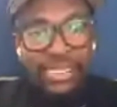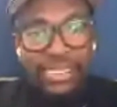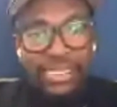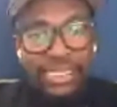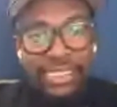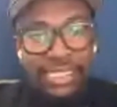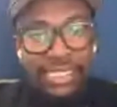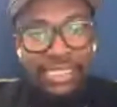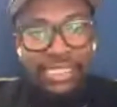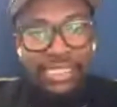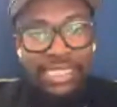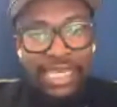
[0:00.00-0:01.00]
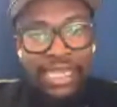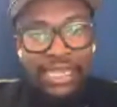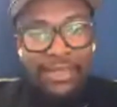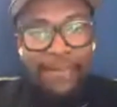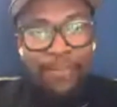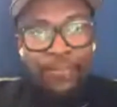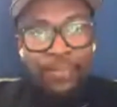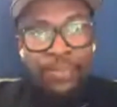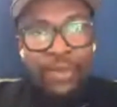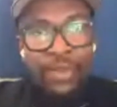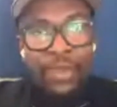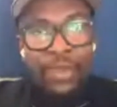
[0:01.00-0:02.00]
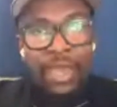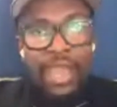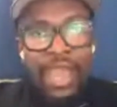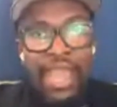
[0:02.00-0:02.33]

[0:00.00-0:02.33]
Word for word: Like, I don't,